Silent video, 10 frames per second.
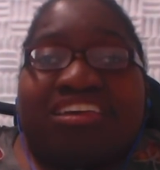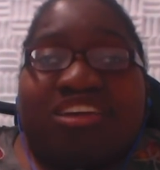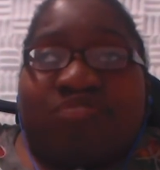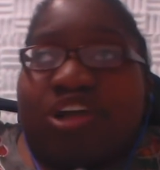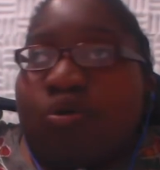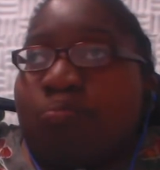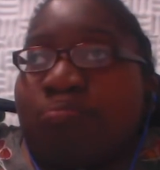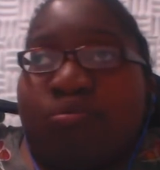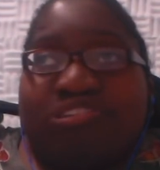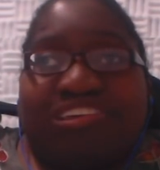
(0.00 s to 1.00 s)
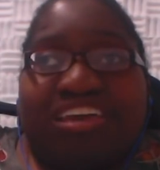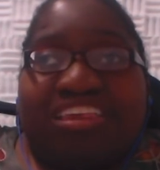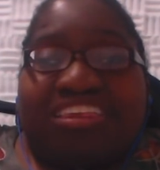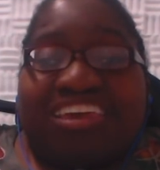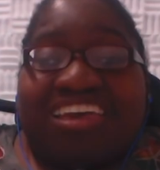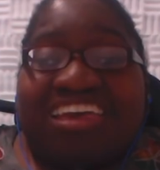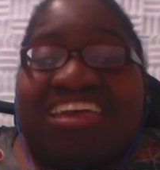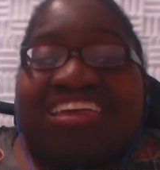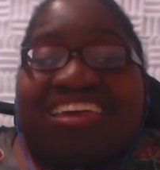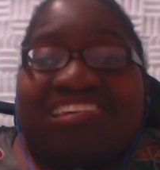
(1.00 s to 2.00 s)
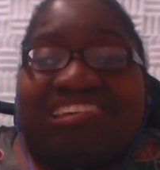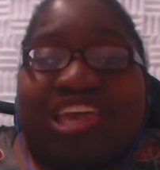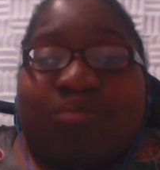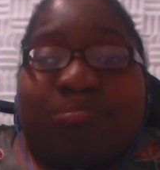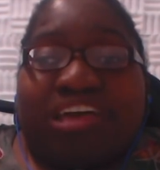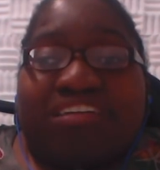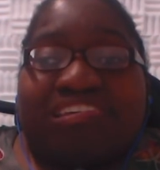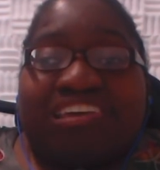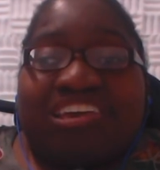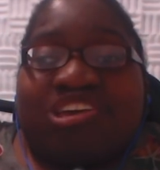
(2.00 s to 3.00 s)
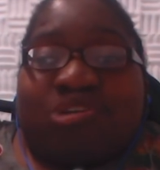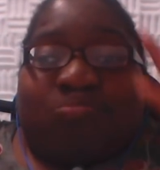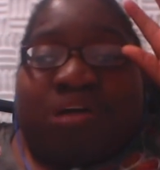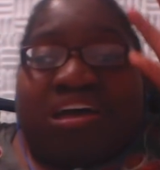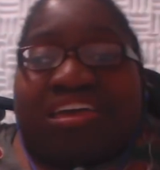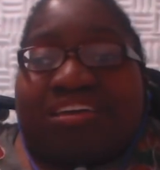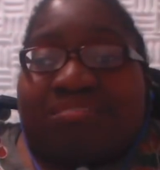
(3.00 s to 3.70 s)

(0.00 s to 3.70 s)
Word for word: If I don't post anything, then stay blessed. Goodbye.